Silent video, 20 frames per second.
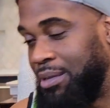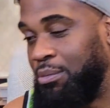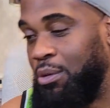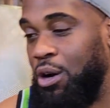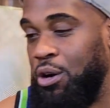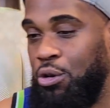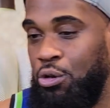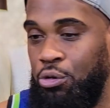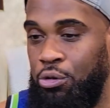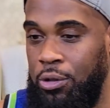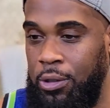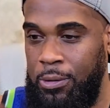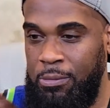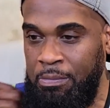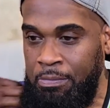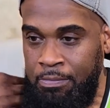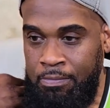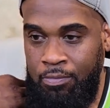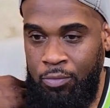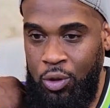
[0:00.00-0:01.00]
My uncle,
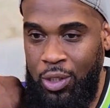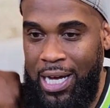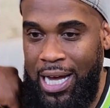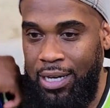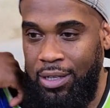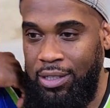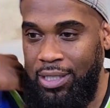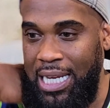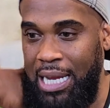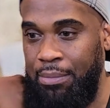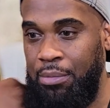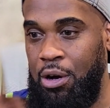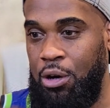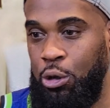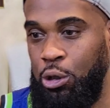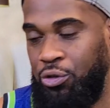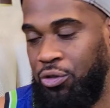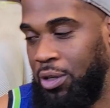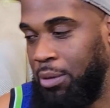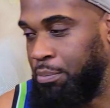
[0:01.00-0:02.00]
you gotta understand, my
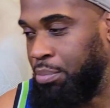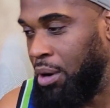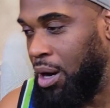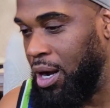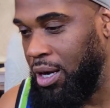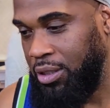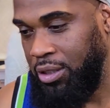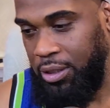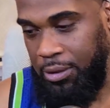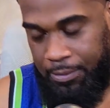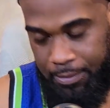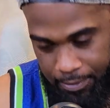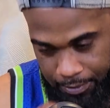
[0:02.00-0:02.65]
uncle's from the Bronx.